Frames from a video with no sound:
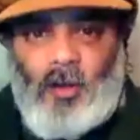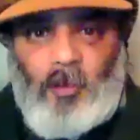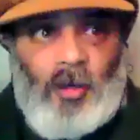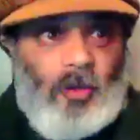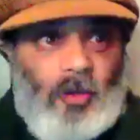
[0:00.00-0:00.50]
I've
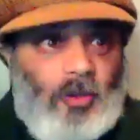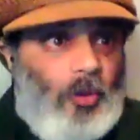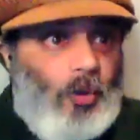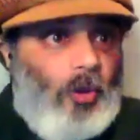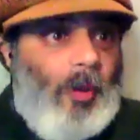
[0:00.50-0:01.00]
been asked to
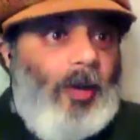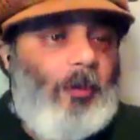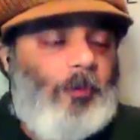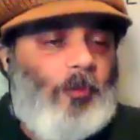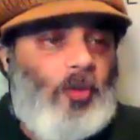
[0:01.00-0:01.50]
talk
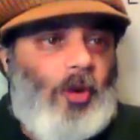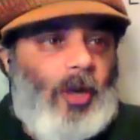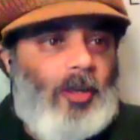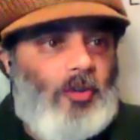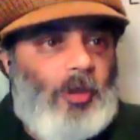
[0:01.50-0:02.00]
about
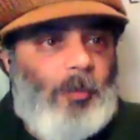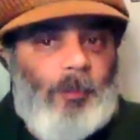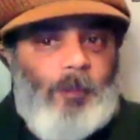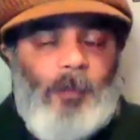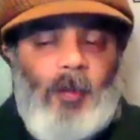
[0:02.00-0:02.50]
Dragon
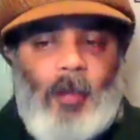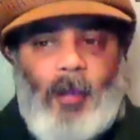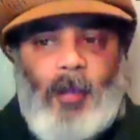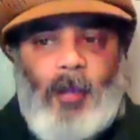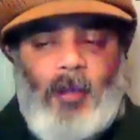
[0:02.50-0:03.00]
Dreaming,
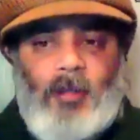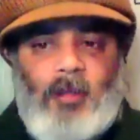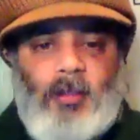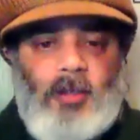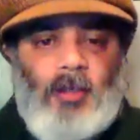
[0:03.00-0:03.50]

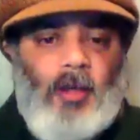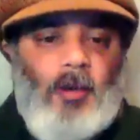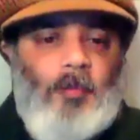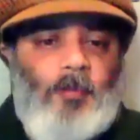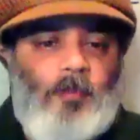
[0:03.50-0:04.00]
and
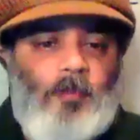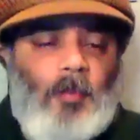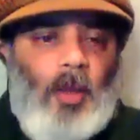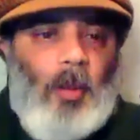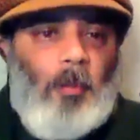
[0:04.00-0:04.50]
um,
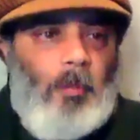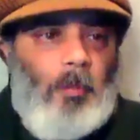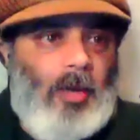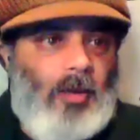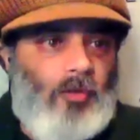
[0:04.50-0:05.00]

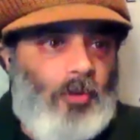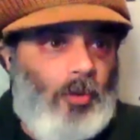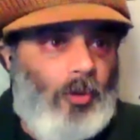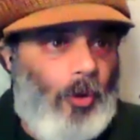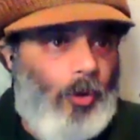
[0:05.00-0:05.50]
many of
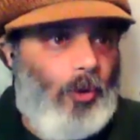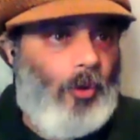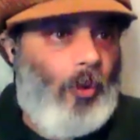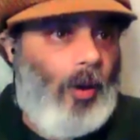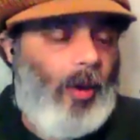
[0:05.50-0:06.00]
you
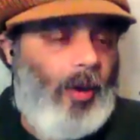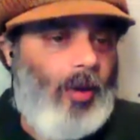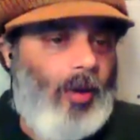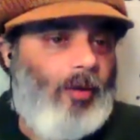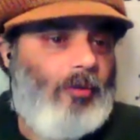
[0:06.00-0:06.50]
who
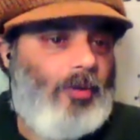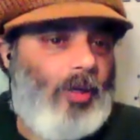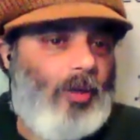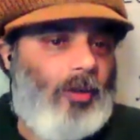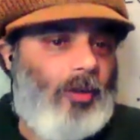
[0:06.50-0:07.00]
have
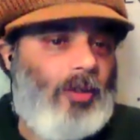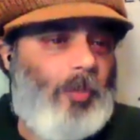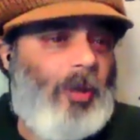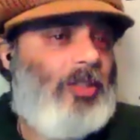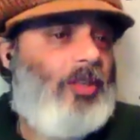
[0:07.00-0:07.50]
done
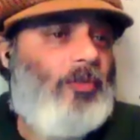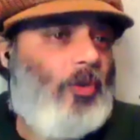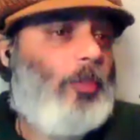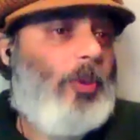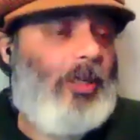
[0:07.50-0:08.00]
especially a
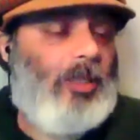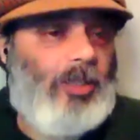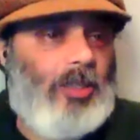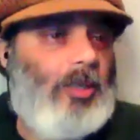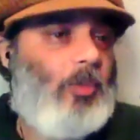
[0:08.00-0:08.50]
full P D
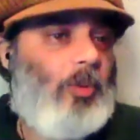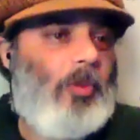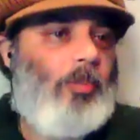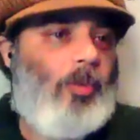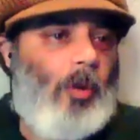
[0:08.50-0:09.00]
C with
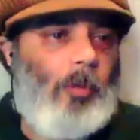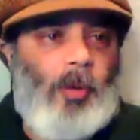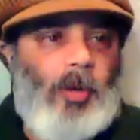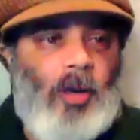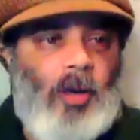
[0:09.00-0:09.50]
me
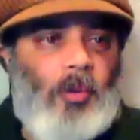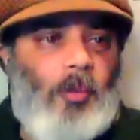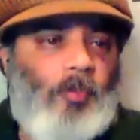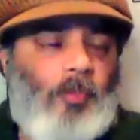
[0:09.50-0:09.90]
probably know,